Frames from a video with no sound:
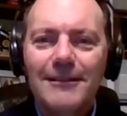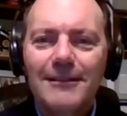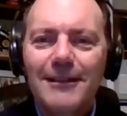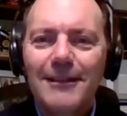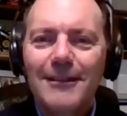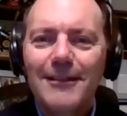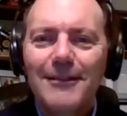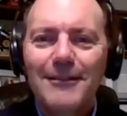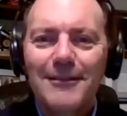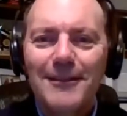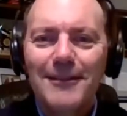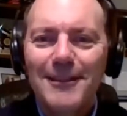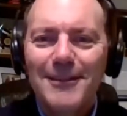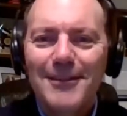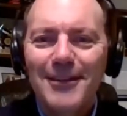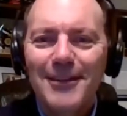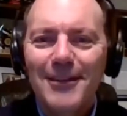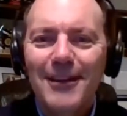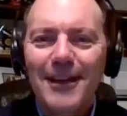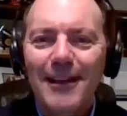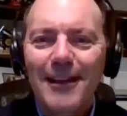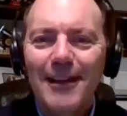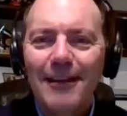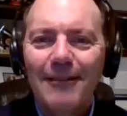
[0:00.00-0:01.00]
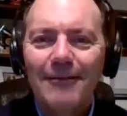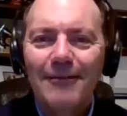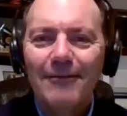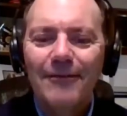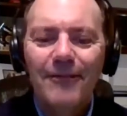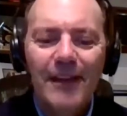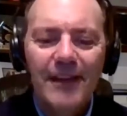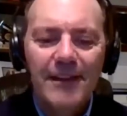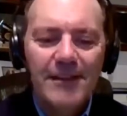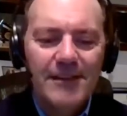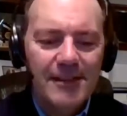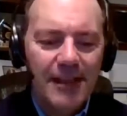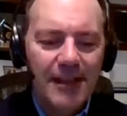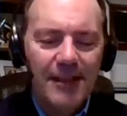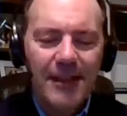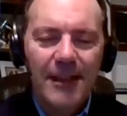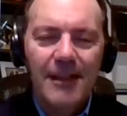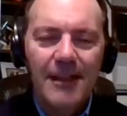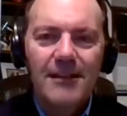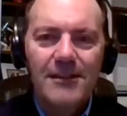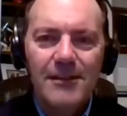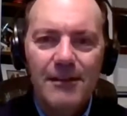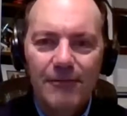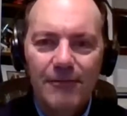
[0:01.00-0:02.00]
You know, because yeah. you kind of fix the
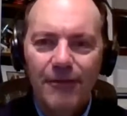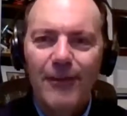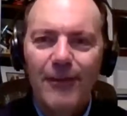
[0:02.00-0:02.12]
things in